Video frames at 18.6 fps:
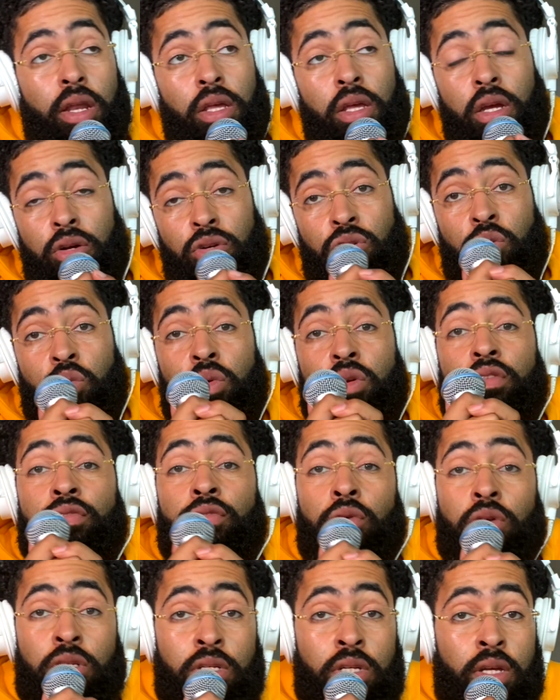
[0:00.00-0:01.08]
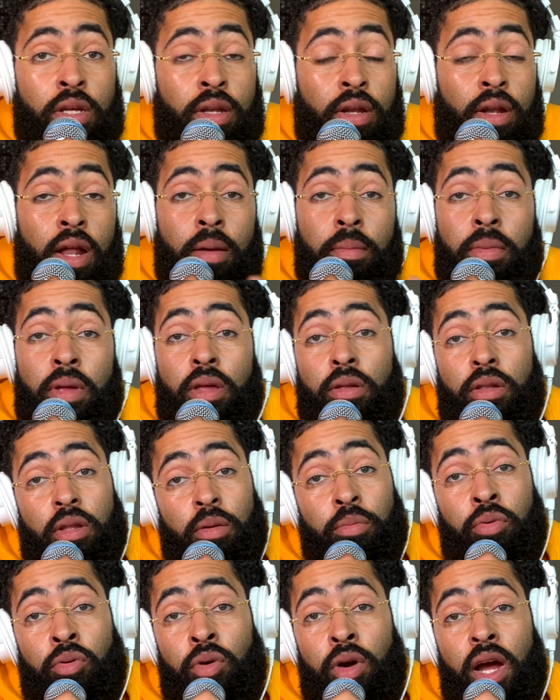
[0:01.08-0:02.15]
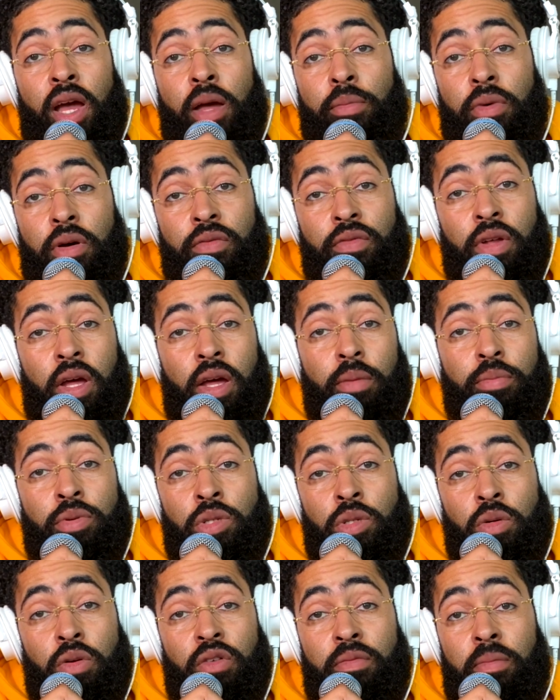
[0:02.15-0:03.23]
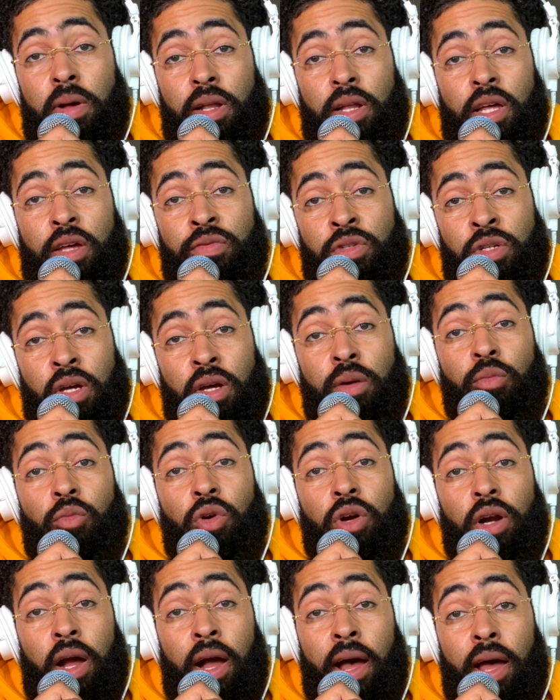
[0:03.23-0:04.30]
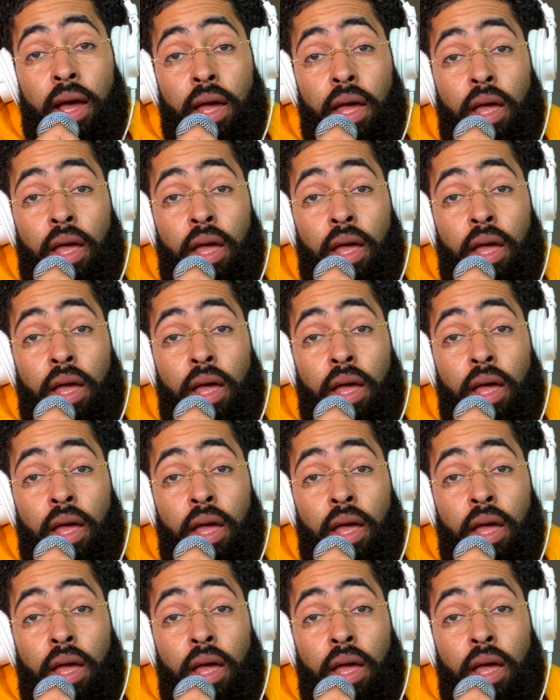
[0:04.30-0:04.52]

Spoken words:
year is 2014 and I'm in the prime of the episode of my lifetime where I